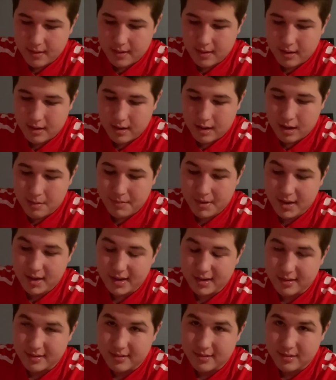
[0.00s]
I
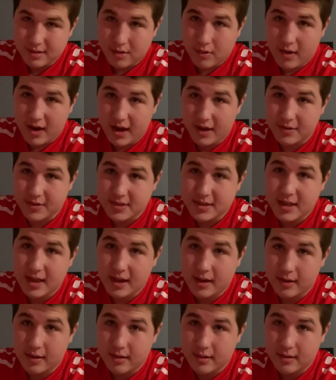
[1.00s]
mean, Ohio
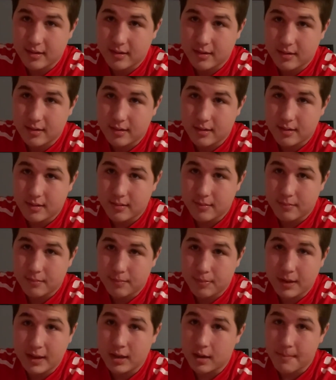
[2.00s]
State
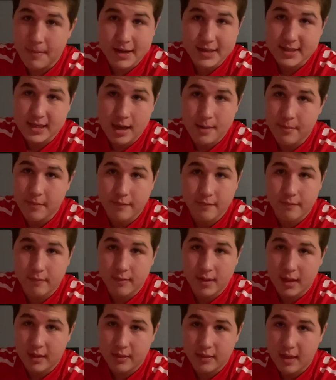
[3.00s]
played their best game,
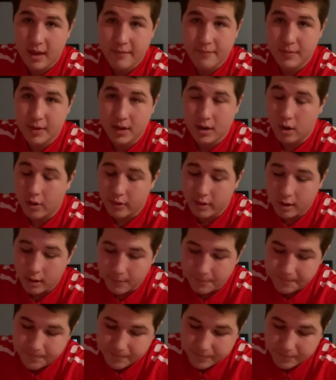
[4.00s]
and they played all year.